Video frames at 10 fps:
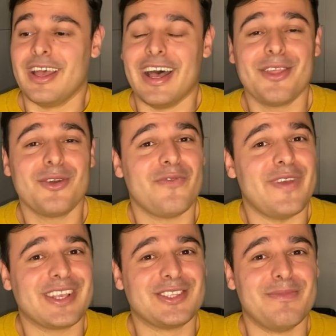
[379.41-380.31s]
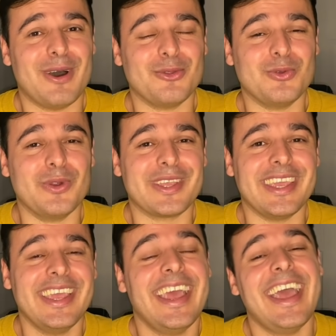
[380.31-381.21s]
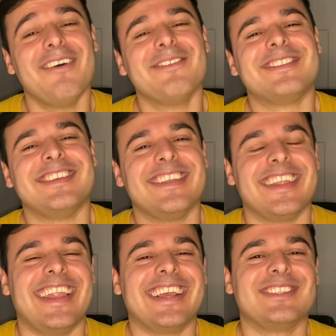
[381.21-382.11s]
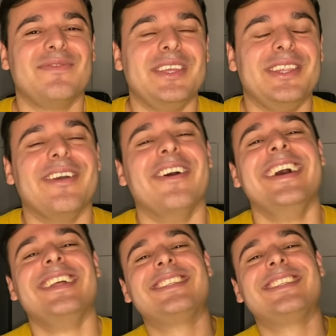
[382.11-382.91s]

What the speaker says: other facts about Turkey, and we'll see you in the next video.